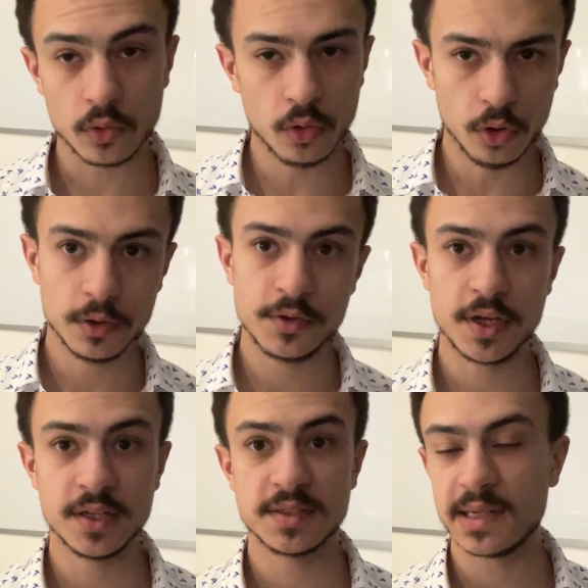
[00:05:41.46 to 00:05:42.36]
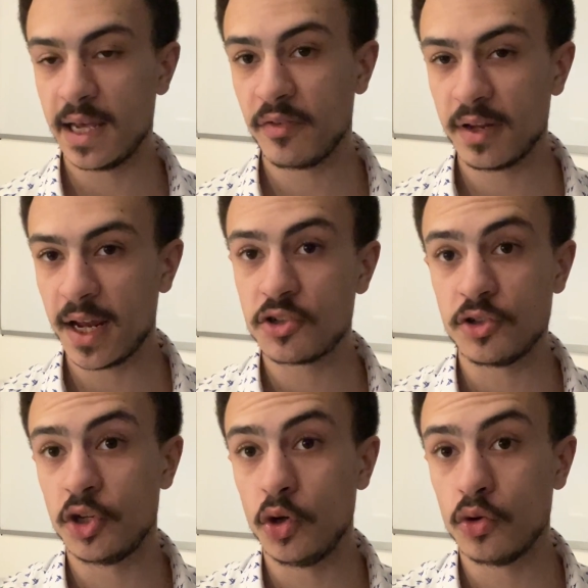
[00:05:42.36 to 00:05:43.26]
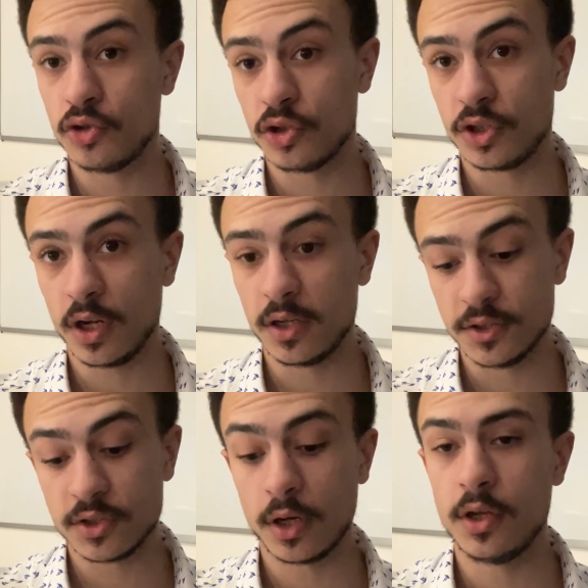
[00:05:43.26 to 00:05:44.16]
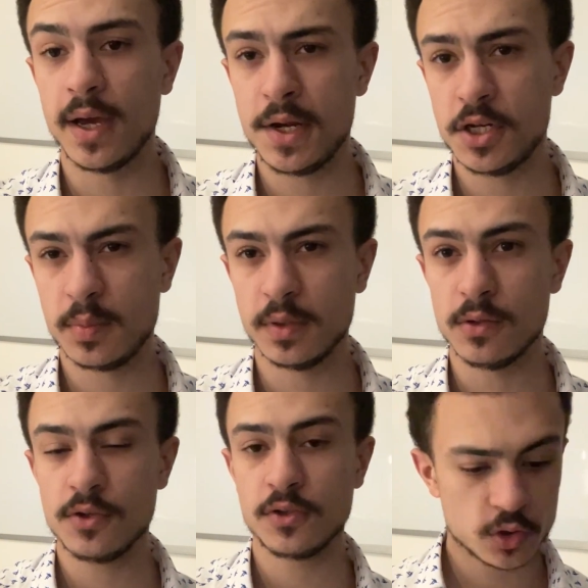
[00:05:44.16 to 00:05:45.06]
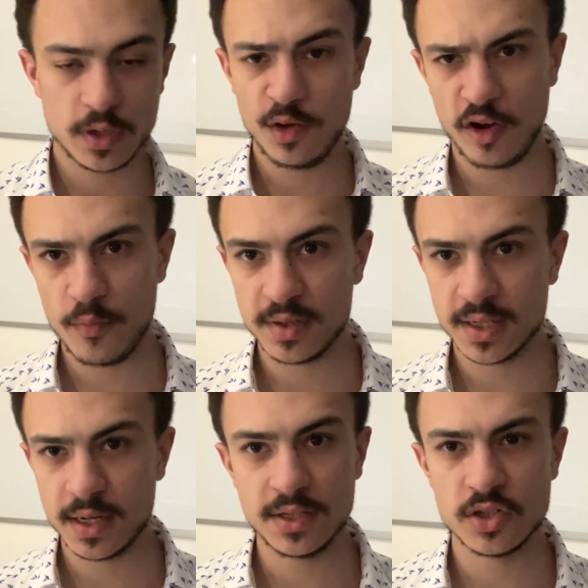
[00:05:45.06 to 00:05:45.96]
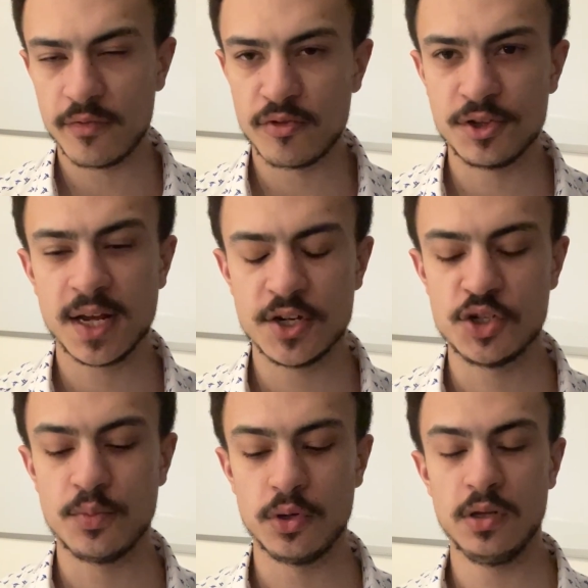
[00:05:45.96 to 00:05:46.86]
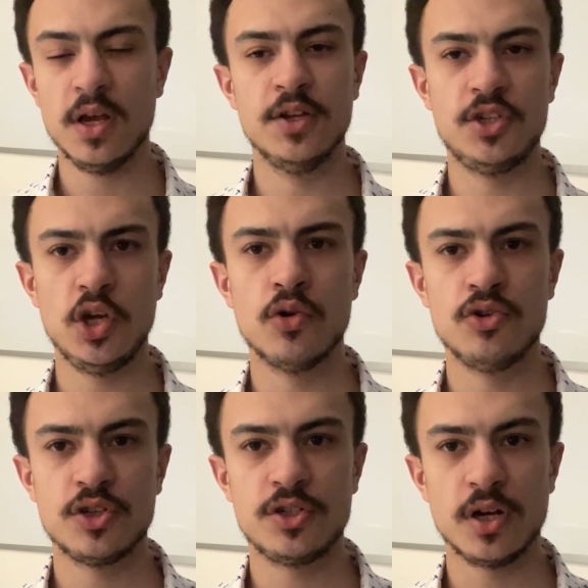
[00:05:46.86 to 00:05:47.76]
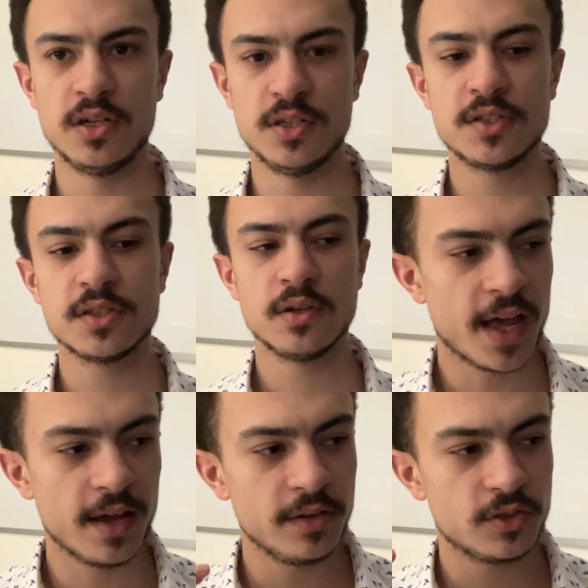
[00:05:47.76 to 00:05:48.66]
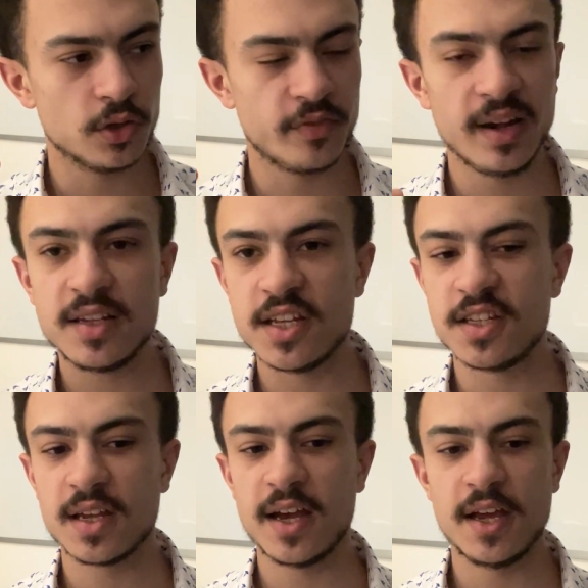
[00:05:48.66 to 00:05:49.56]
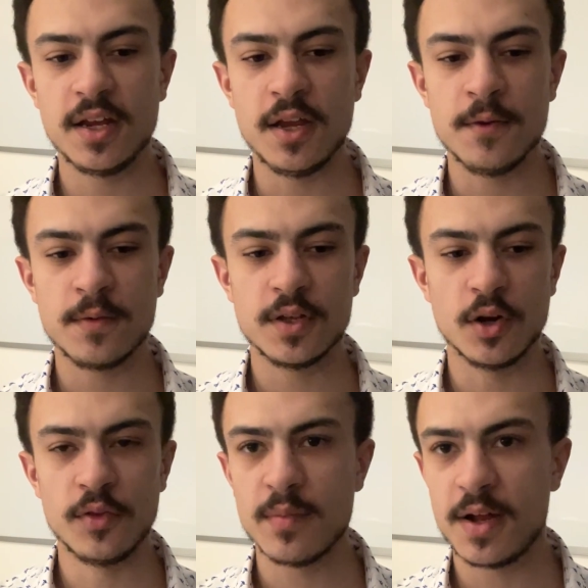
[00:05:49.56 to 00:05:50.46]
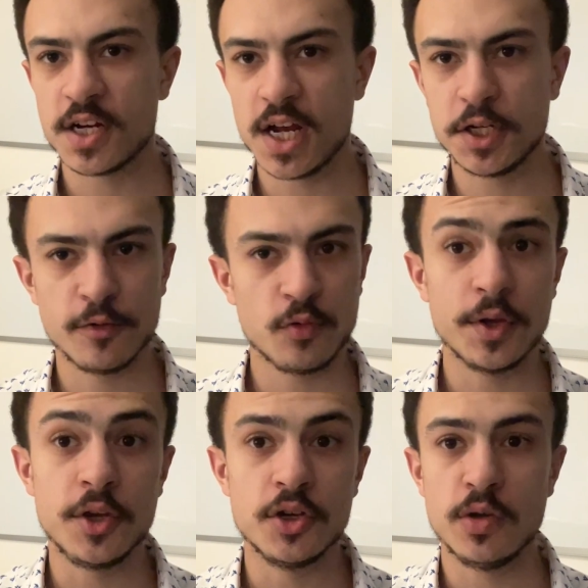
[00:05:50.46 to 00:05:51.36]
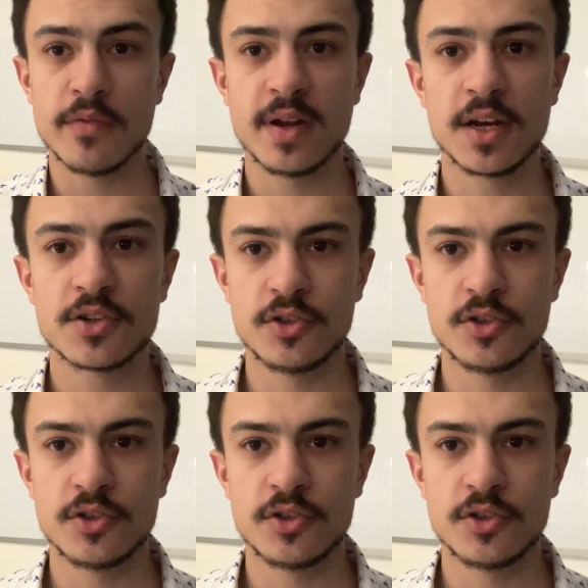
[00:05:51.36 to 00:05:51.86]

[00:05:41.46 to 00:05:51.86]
or you can save an extra $200 on your energy bills. 25% is not very tangible. $200, that sort of elicits the imagination of what you can do with an extra